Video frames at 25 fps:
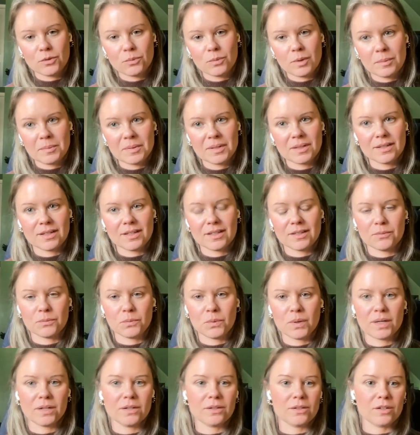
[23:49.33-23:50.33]
for women
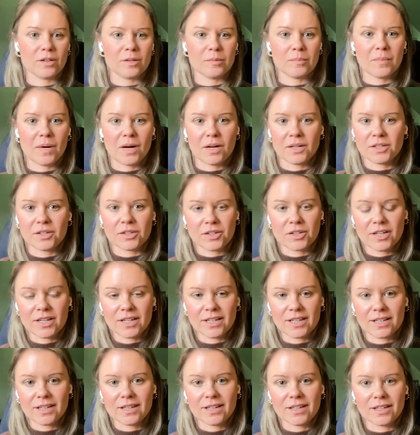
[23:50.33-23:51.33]
and what are they
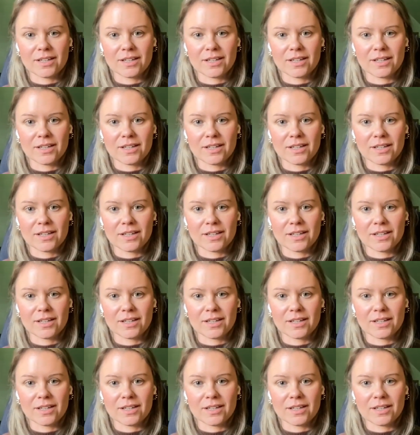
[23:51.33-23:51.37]
monitoring.